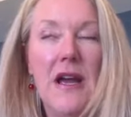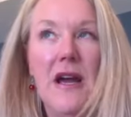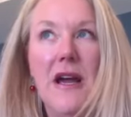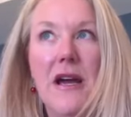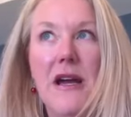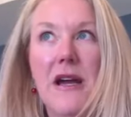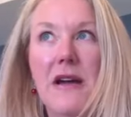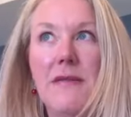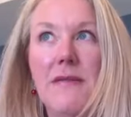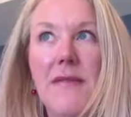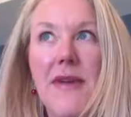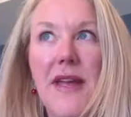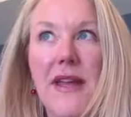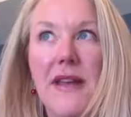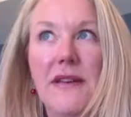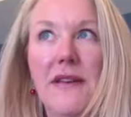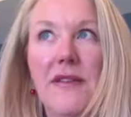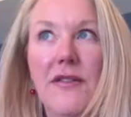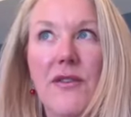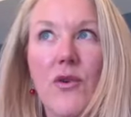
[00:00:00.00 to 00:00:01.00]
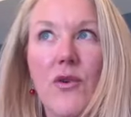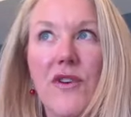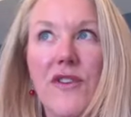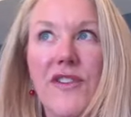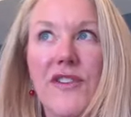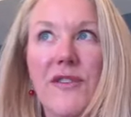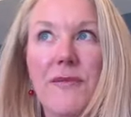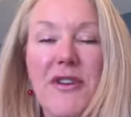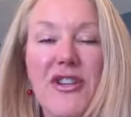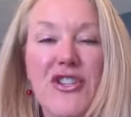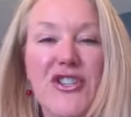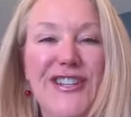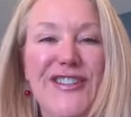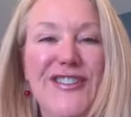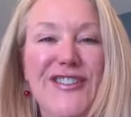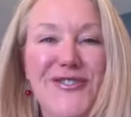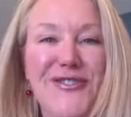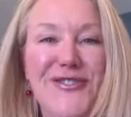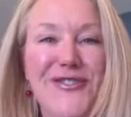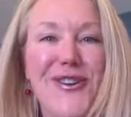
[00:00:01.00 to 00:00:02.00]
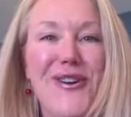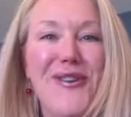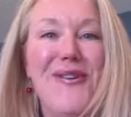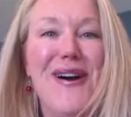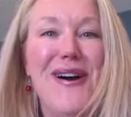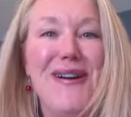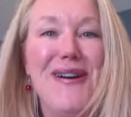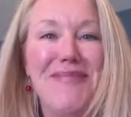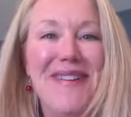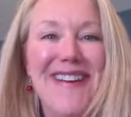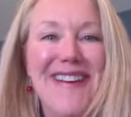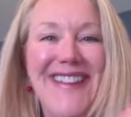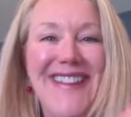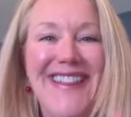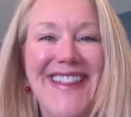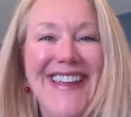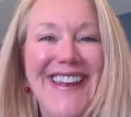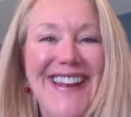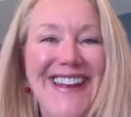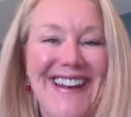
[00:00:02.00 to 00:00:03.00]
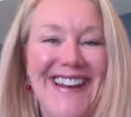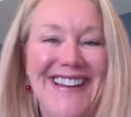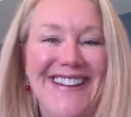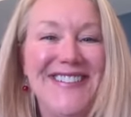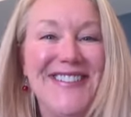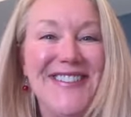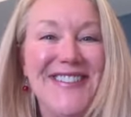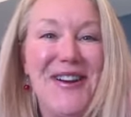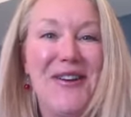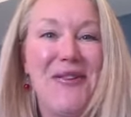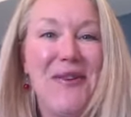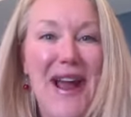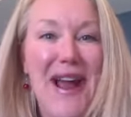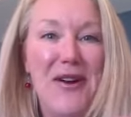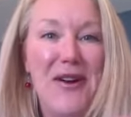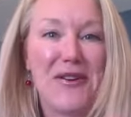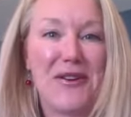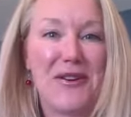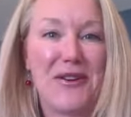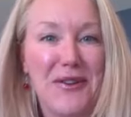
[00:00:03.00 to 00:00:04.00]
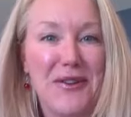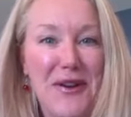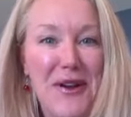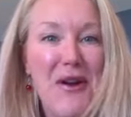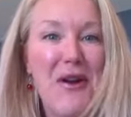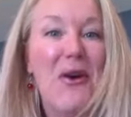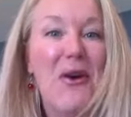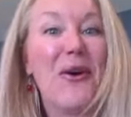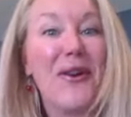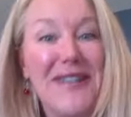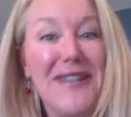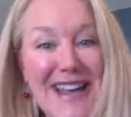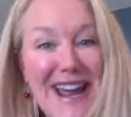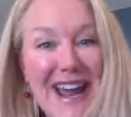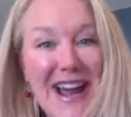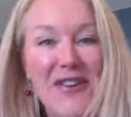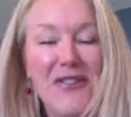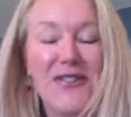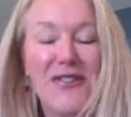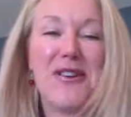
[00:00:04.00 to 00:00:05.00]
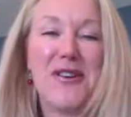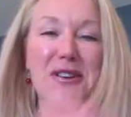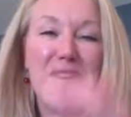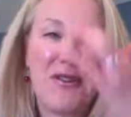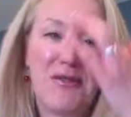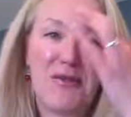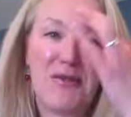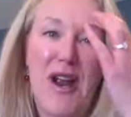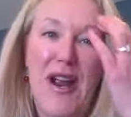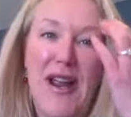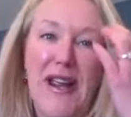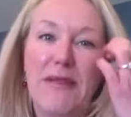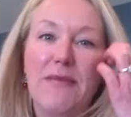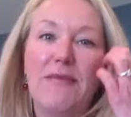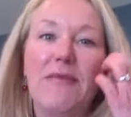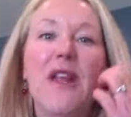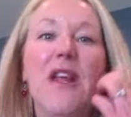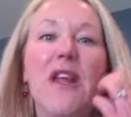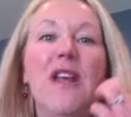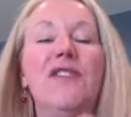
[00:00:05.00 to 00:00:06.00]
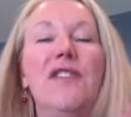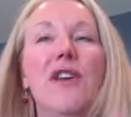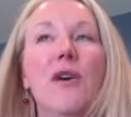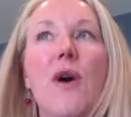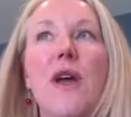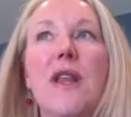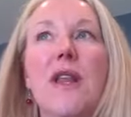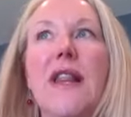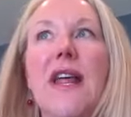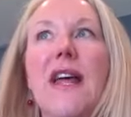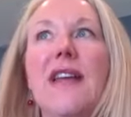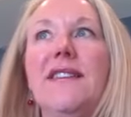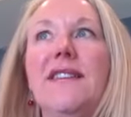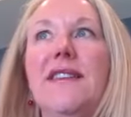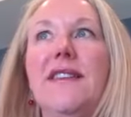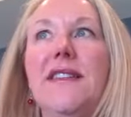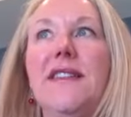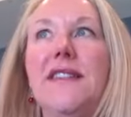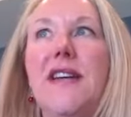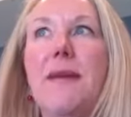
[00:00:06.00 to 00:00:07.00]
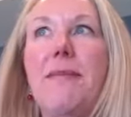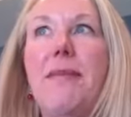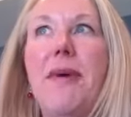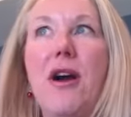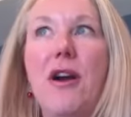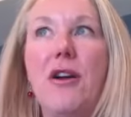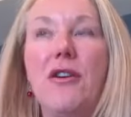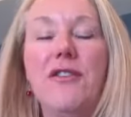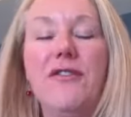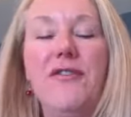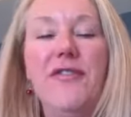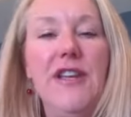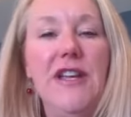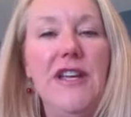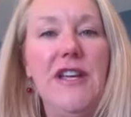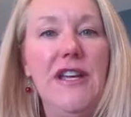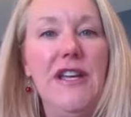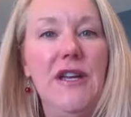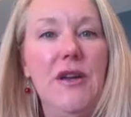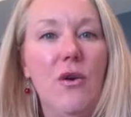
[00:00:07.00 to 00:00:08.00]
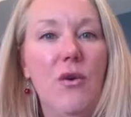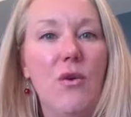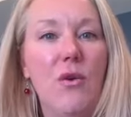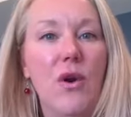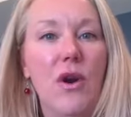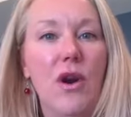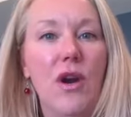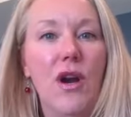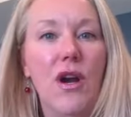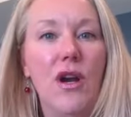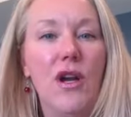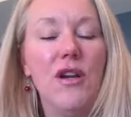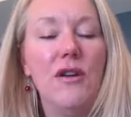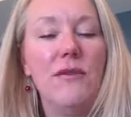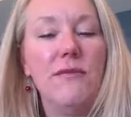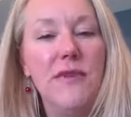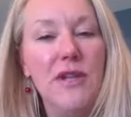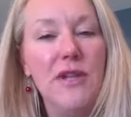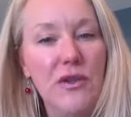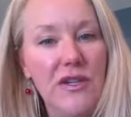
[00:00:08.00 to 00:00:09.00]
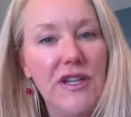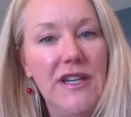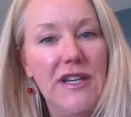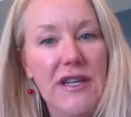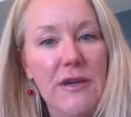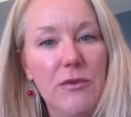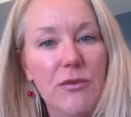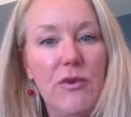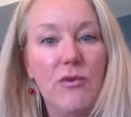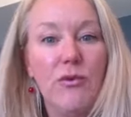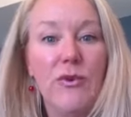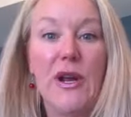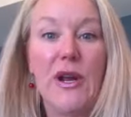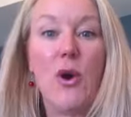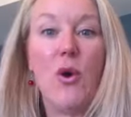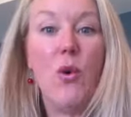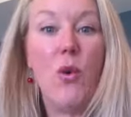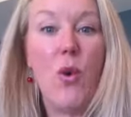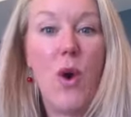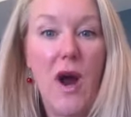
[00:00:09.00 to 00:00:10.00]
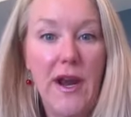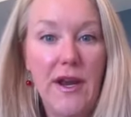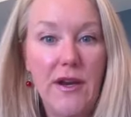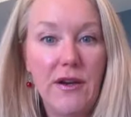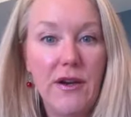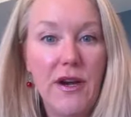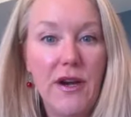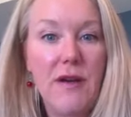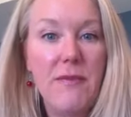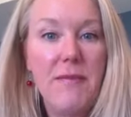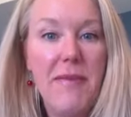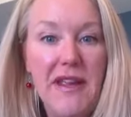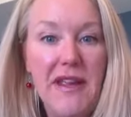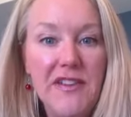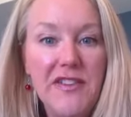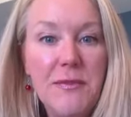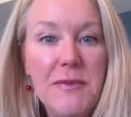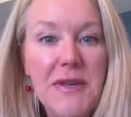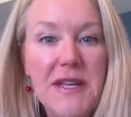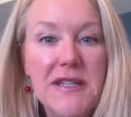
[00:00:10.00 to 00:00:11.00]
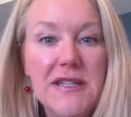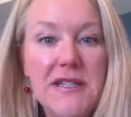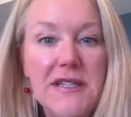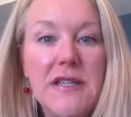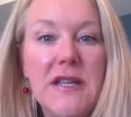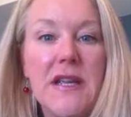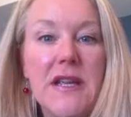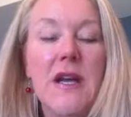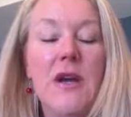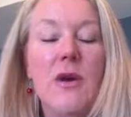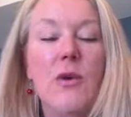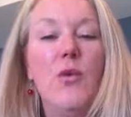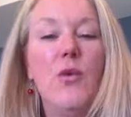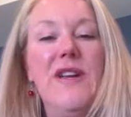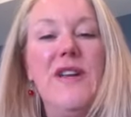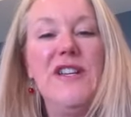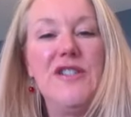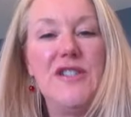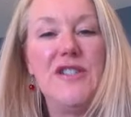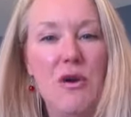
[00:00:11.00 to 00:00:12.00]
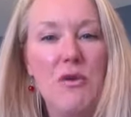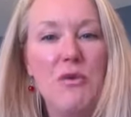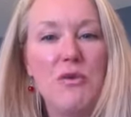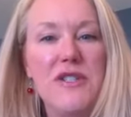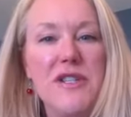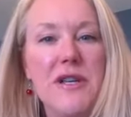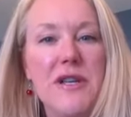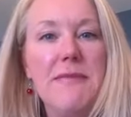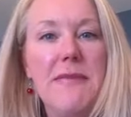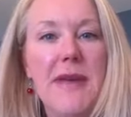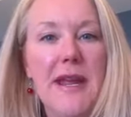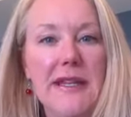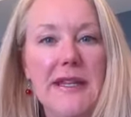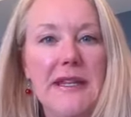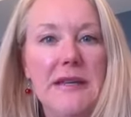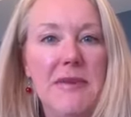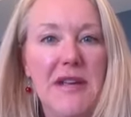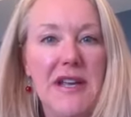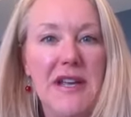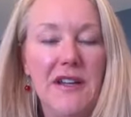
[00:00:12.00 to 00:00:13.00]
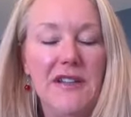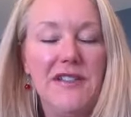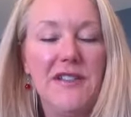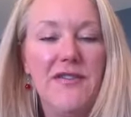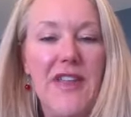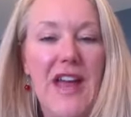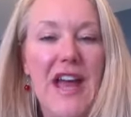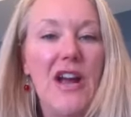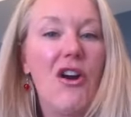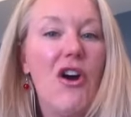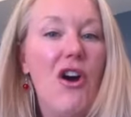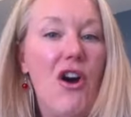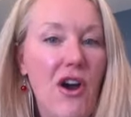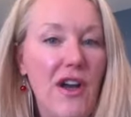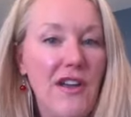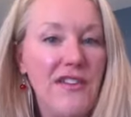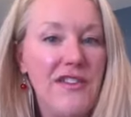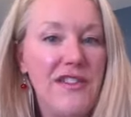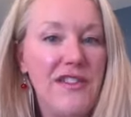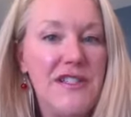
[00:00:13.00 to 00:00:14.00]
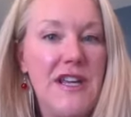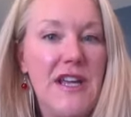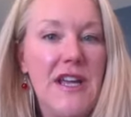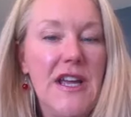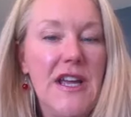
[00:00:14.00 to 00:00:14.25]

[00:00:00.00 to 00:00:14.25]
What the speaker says: And of course, it's much easier to go up than it is to go out or down. Right. So unless the topography or a community would require a basement, we don't, mainly because of that cost.